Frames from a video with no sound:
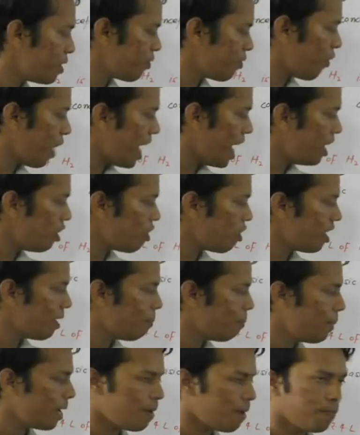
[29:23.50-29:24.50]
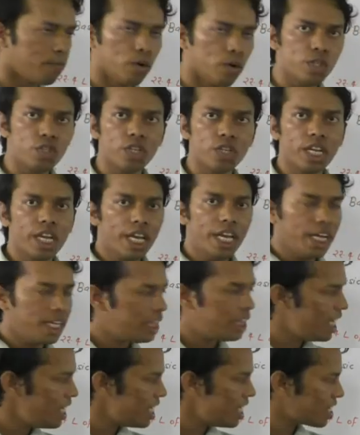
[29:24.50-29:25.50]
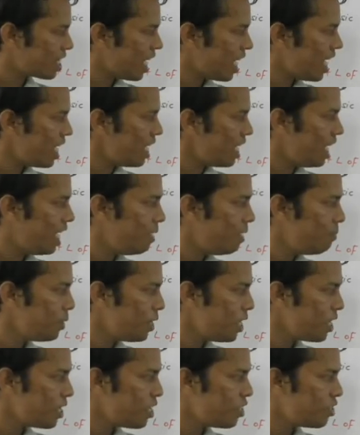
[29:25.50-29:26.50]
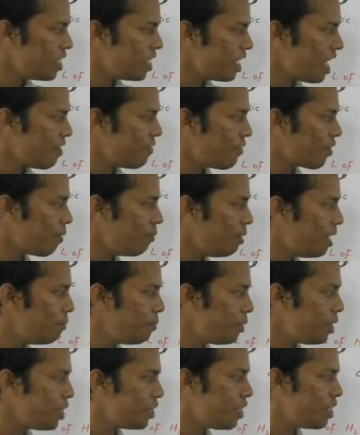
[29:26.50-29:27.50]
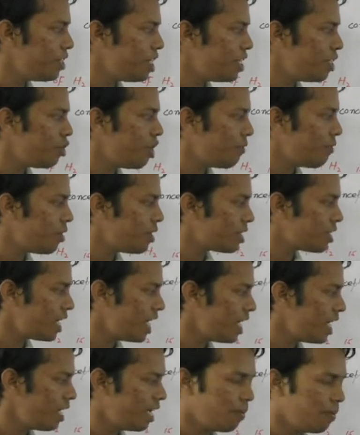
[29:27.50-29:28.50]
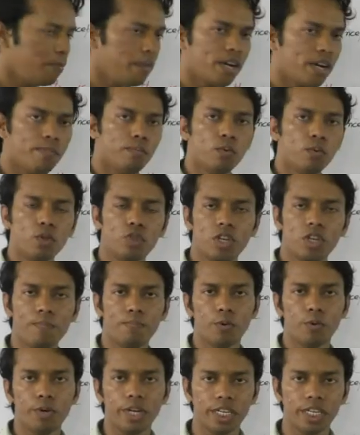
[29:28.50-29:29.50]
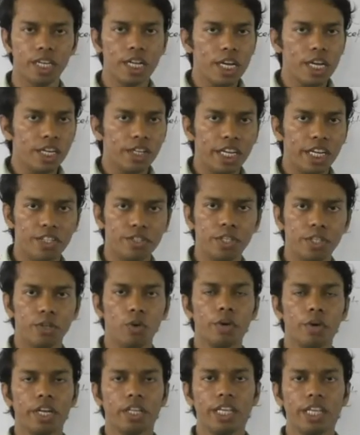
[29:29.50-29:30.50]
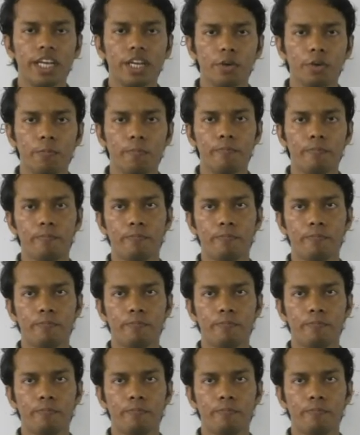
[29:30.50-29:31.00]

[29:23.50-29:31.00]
find out number of moles. Then decide limiting reagent, and from limiting reagent you have to decide number of moles of product. That's it. Okay, thank you.